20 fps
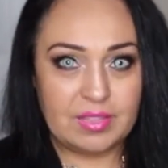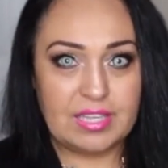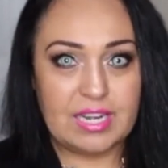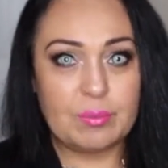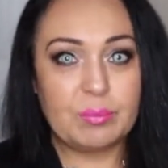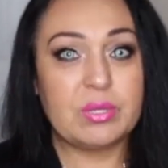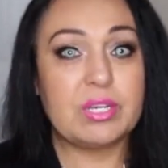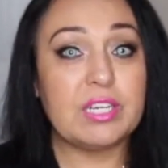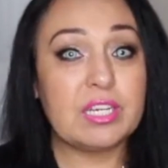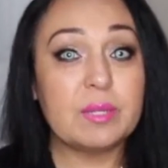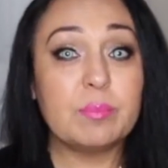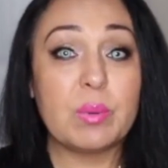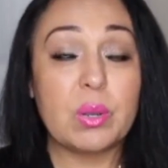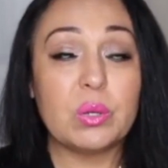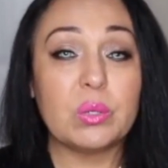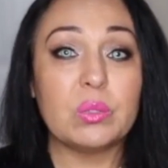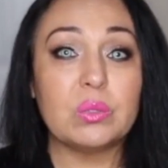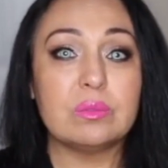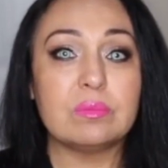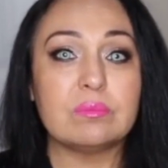then I put it in a
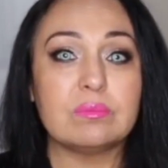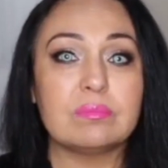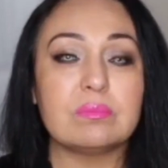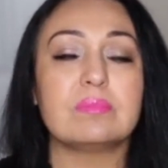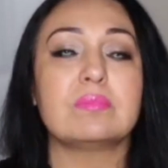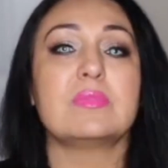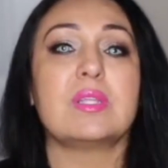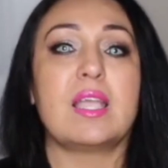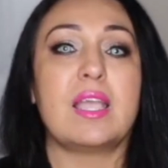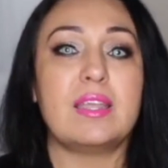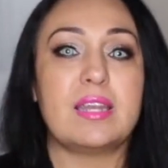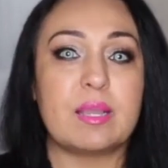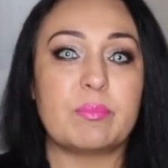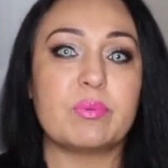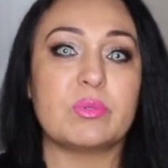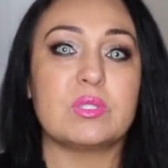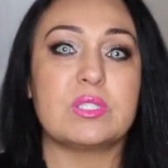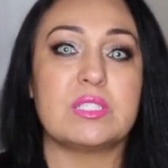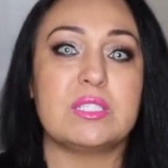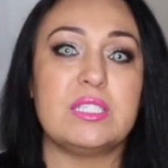bowl and I
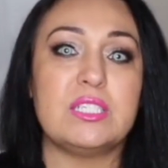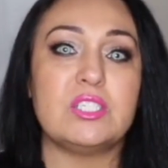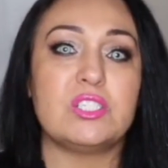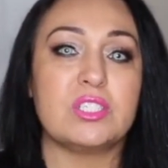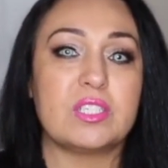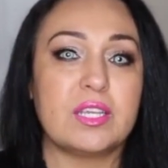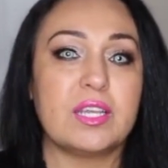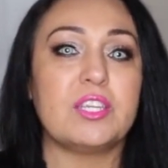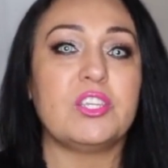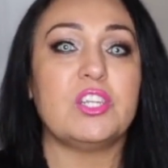proceed to cut,